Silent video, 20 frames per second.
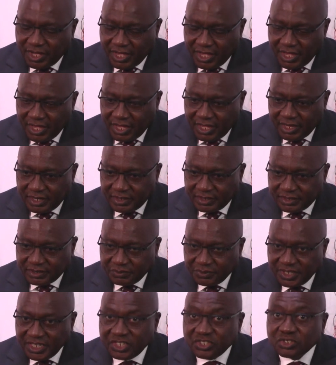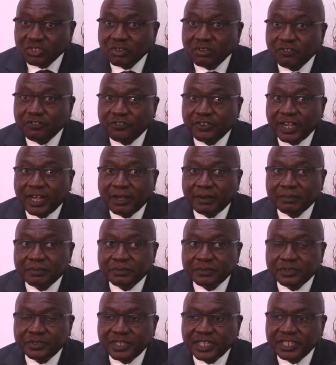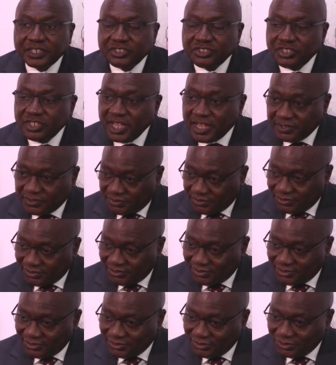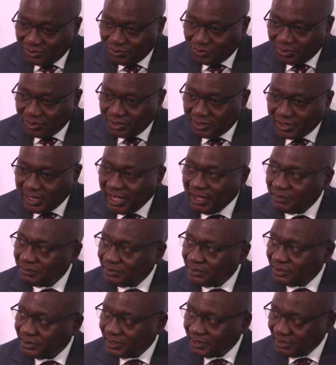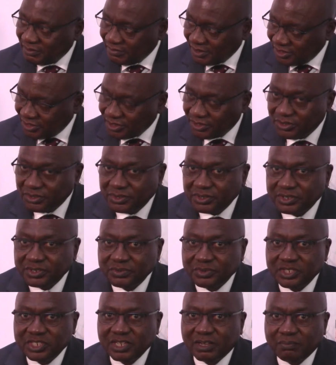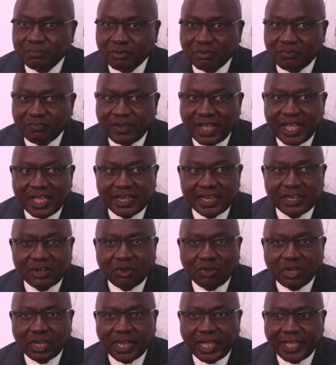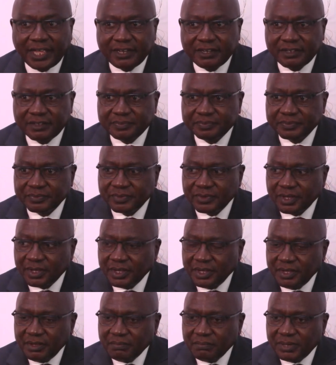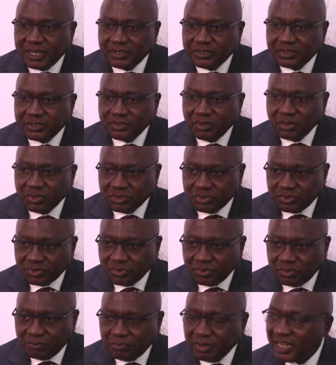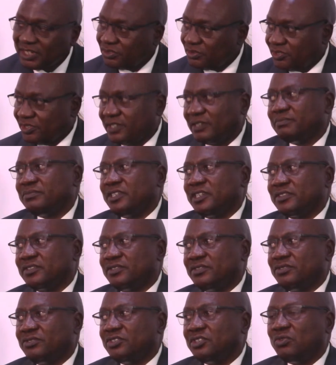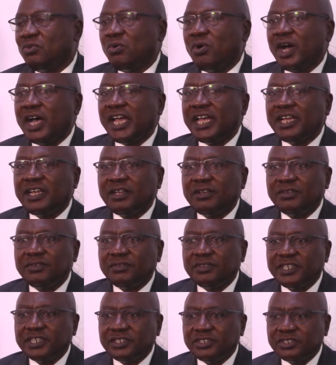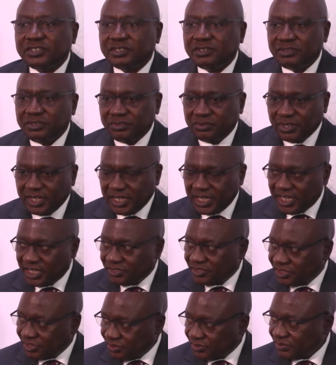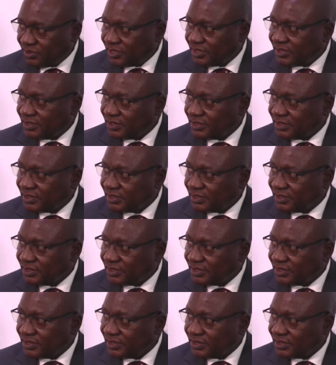And we need to confirm that yes, you will have certain materials which are provided online, but also practical subjects require that you engage the student